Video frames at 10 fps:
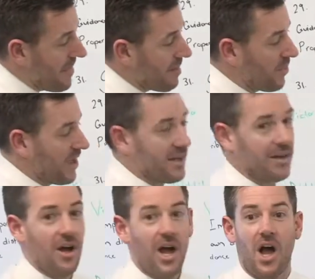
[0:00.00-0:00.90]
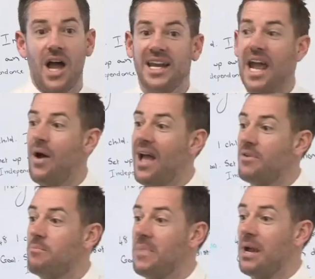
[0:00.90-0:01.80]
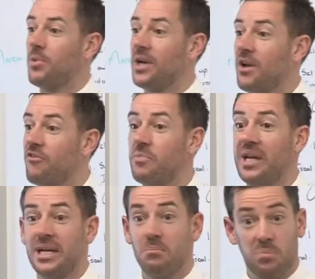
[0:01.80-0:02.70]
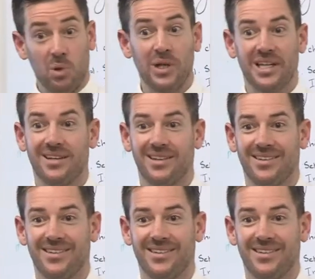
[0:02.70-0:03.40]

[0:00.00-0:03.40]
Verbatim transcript: memory. I now have a memory of being bullied.